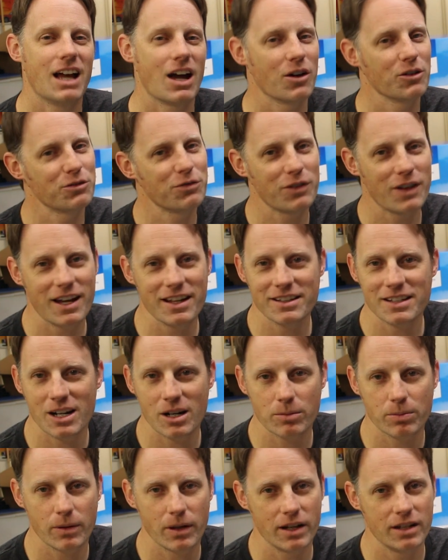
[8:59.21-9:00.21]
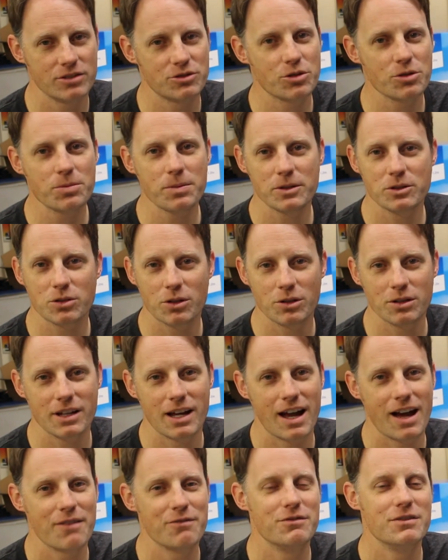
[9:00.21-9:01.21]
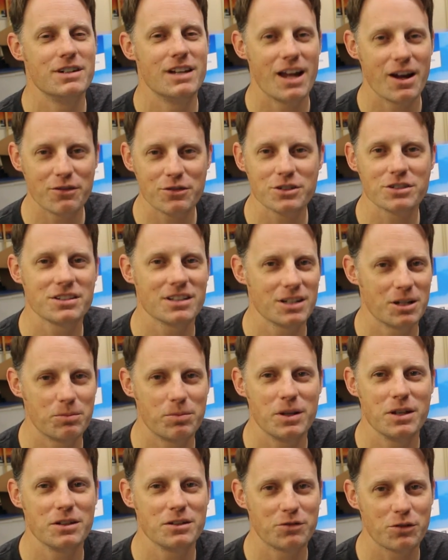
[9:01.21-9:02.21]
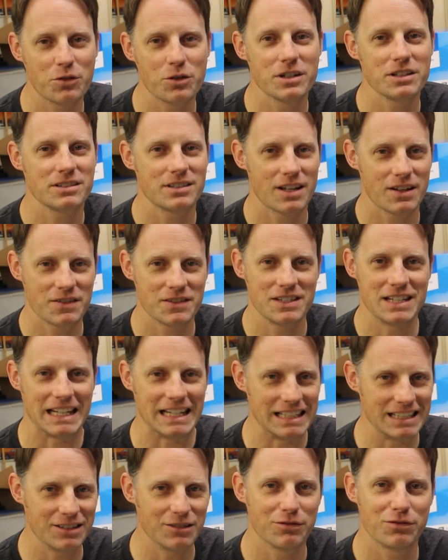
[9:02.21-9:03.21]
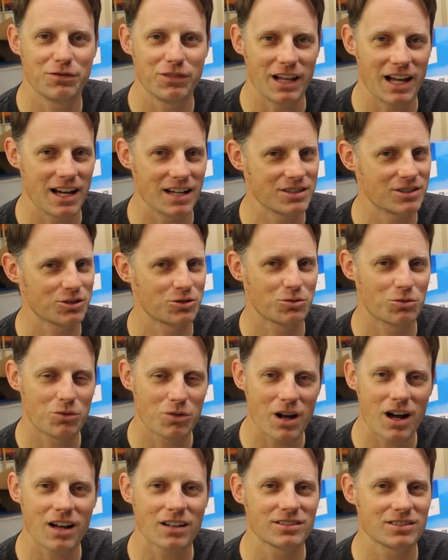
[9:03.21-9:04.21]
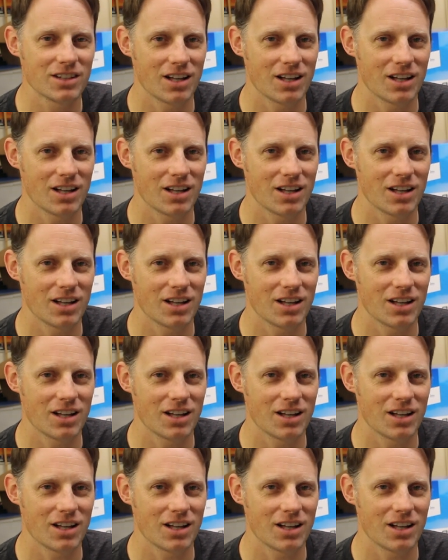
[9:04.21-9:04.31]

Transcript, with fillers: Now, in flying the airplane, truth be told, I've never seen a P-47 that didn't fly just rock